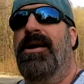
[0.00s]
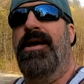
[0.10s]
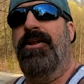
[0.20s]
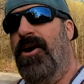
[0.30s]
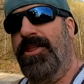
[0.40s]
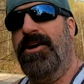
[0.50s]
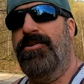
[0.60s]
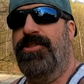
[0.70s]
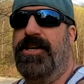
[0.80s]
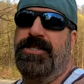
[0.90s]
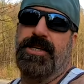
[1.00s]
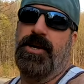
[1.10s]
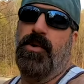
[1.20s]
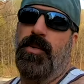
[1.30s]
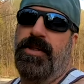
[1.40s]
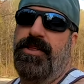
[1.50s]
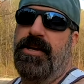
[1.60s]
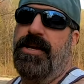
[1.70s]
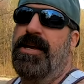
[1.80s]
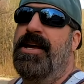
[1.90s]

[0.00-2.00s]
and all the other things that go with it